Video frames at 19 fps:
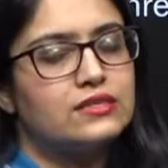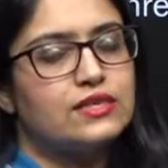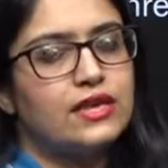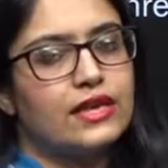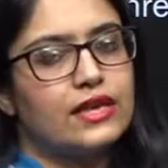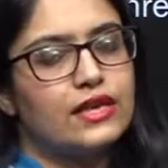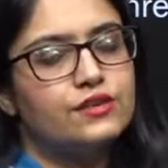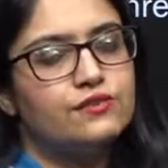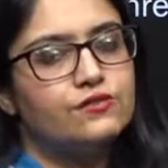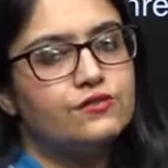
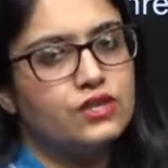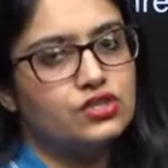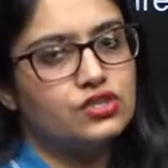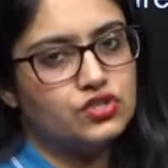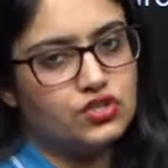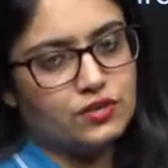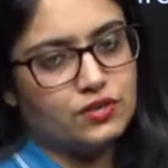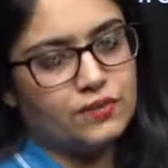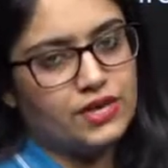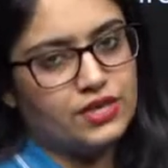salient
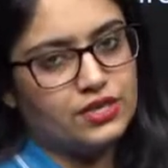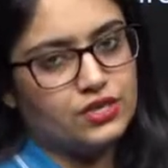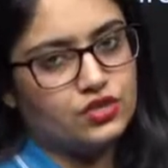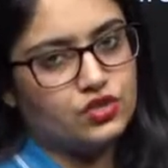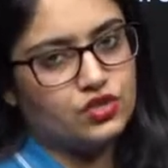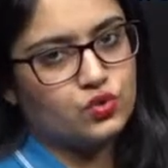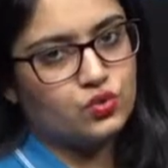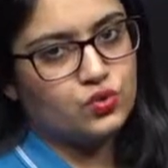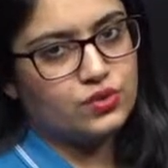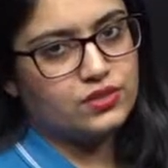feature, my dear
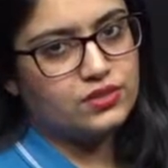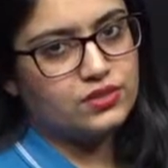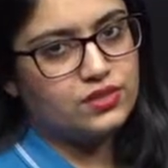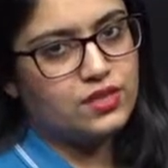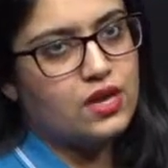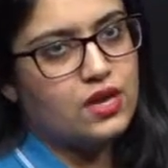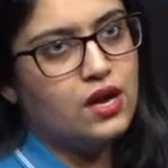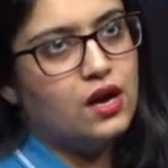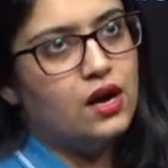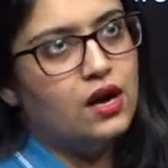students,
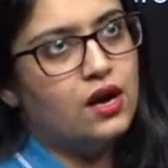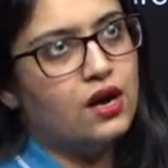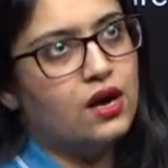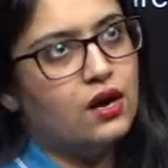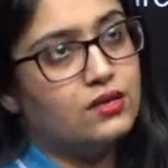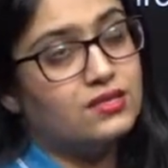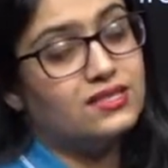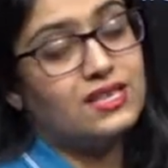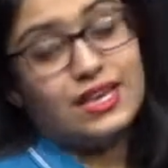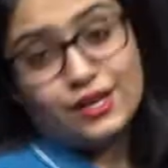
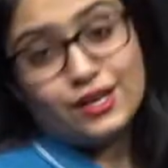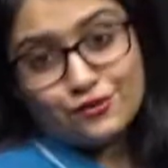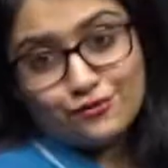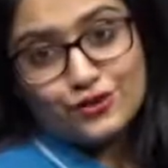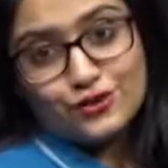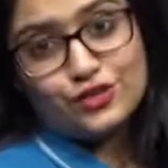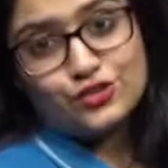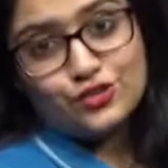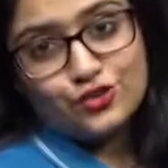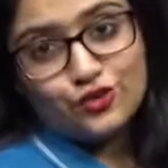salient
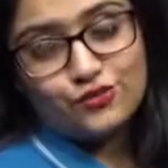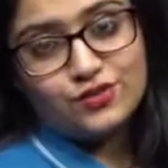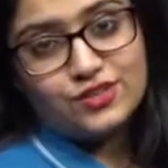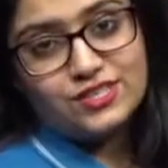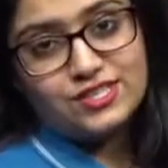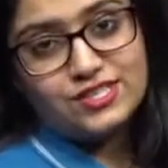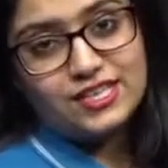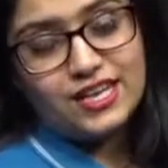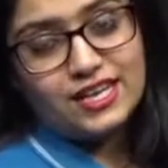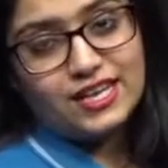feature of the
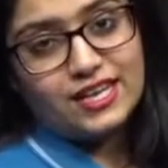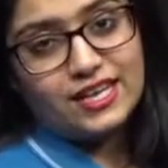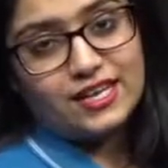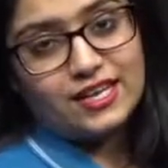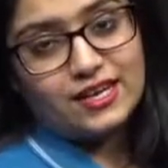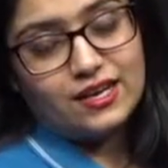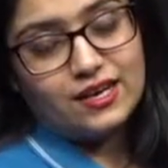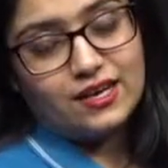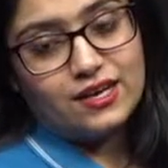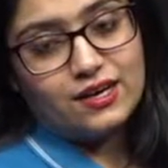DNA
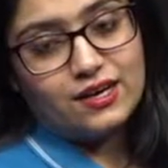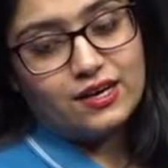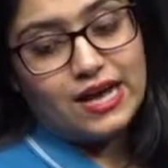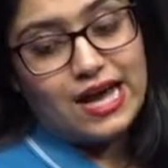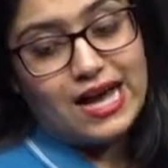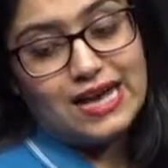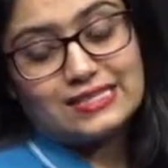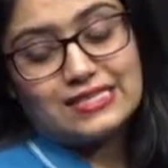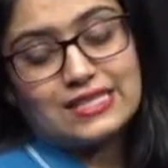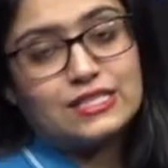
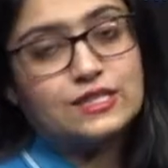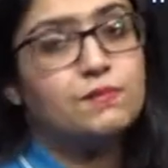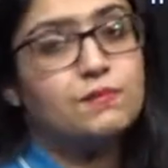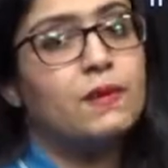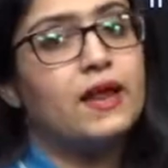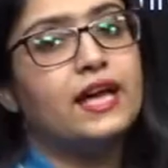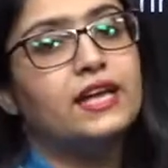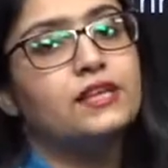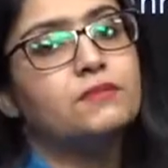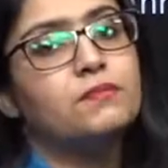as
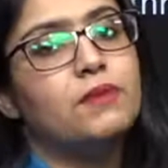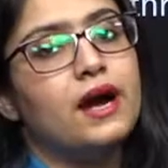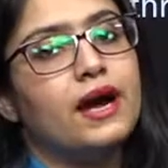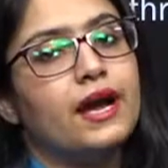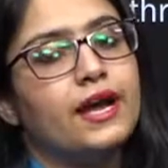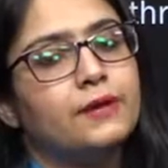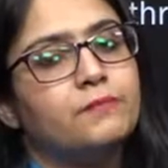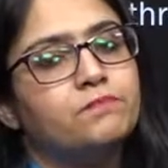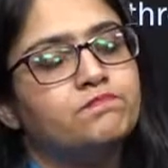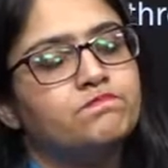explained
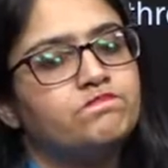by